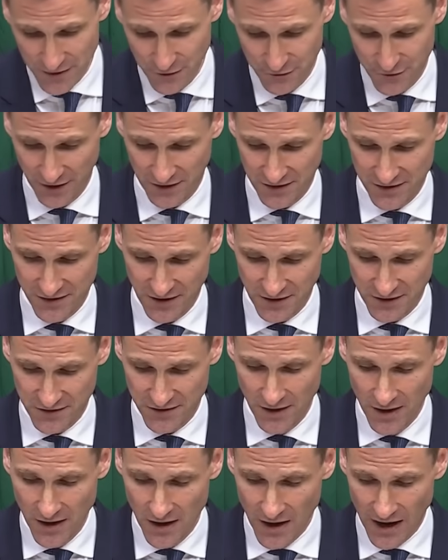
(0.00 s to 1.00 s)
way to fix
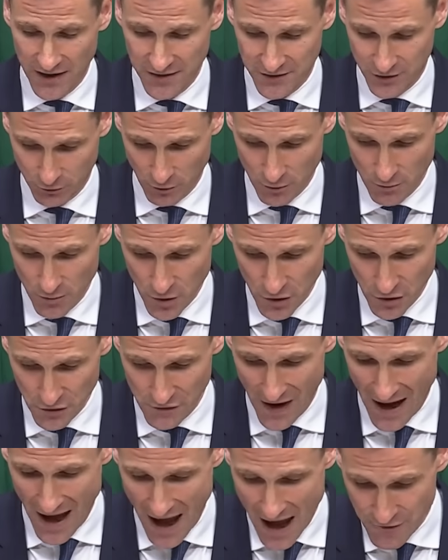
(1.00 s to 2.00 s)
this is to
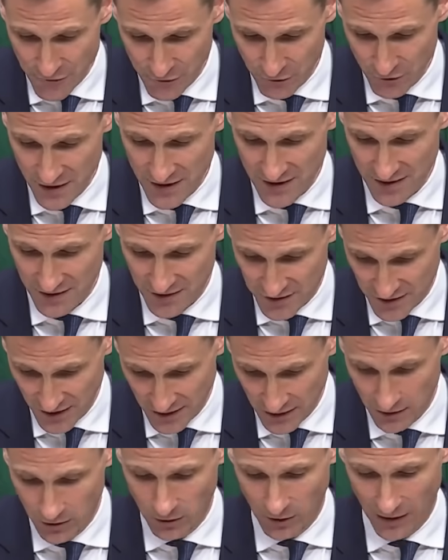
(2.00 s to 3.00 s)
remove every
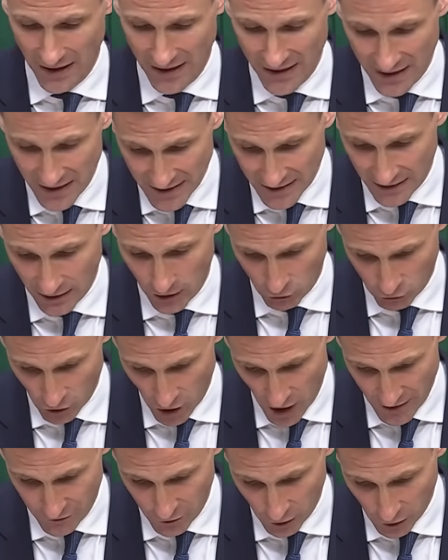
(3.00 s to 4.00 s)
single illegal
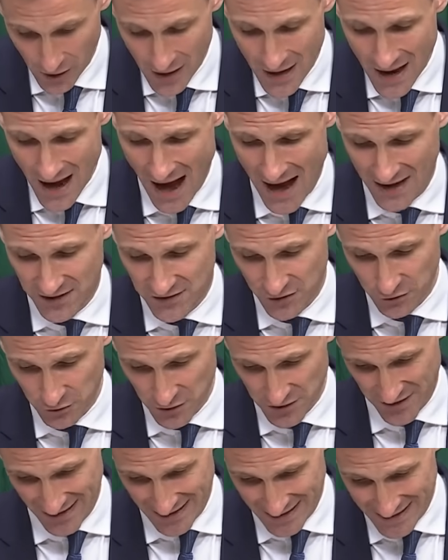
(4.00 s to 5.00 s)
arrival as soon
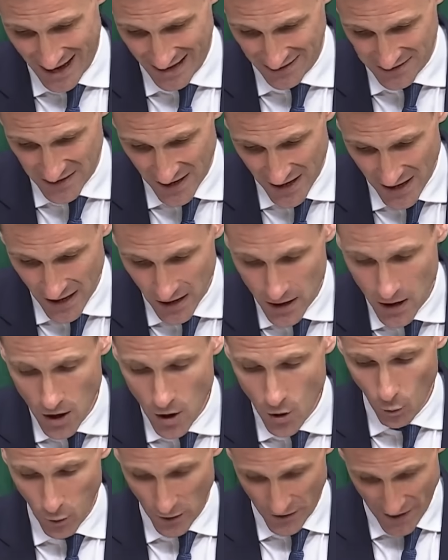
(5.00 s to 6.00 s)
as they get here,
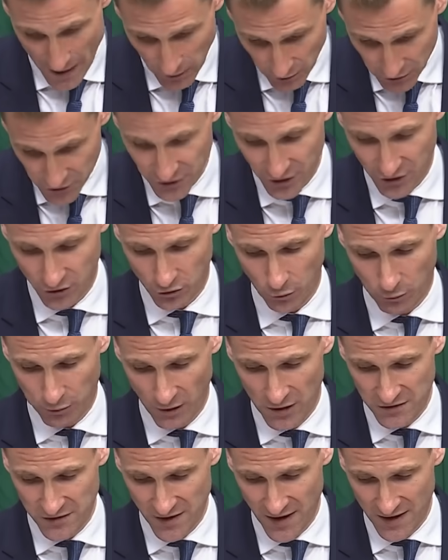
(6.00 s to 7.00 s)
without judicial
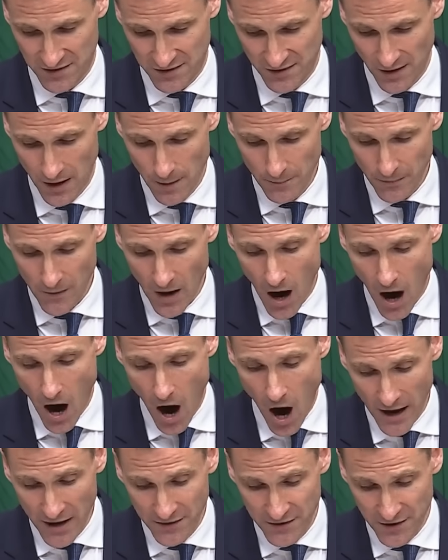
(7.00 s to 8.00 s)
process,
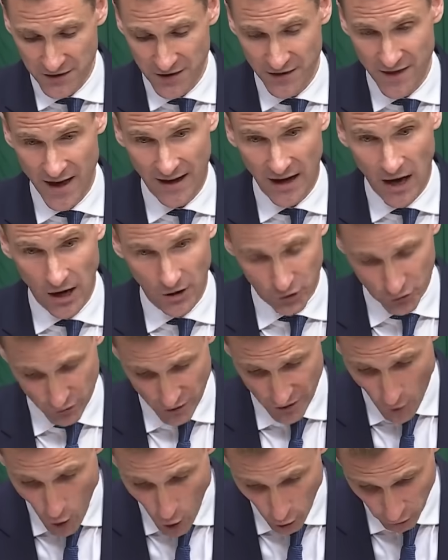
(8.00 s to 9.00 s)
either to their
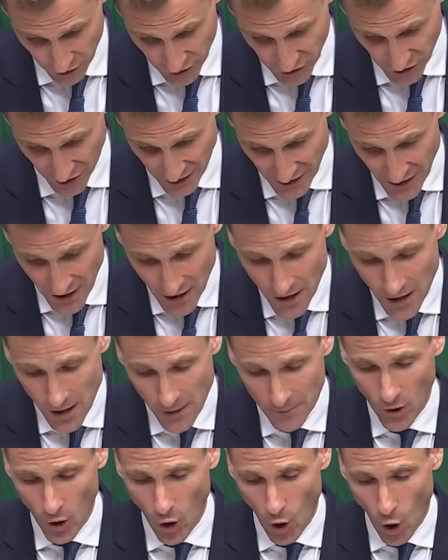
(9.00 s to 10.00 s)
country of origin
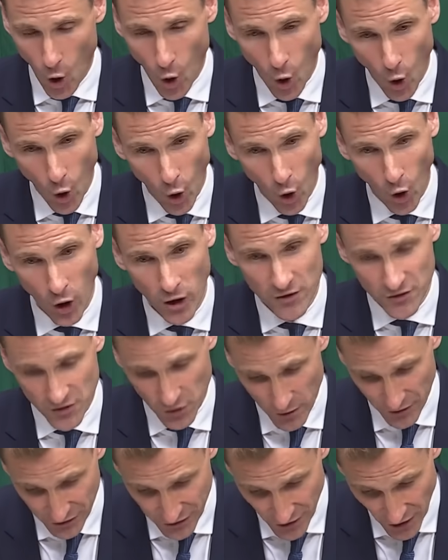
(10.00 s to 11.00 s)
or
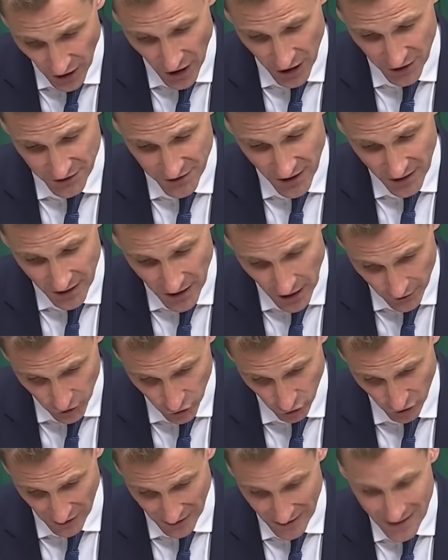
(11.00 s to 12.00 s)
to a third
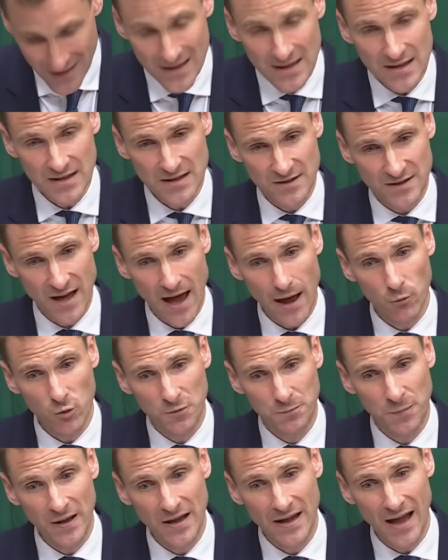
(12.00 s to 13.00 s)
country. That
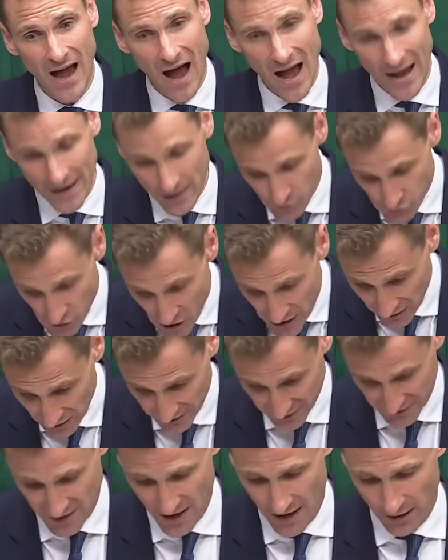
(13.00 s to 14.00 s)
would be a real
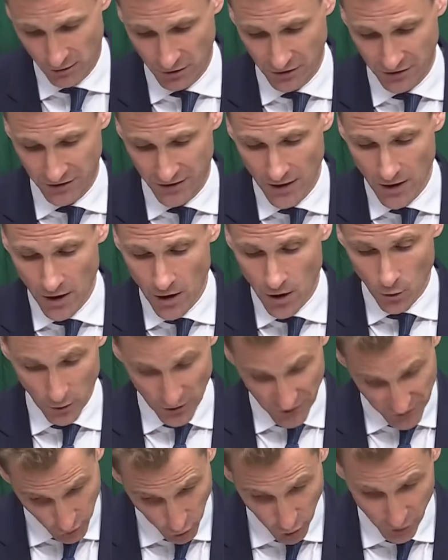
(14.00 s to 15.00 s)
deterrent. We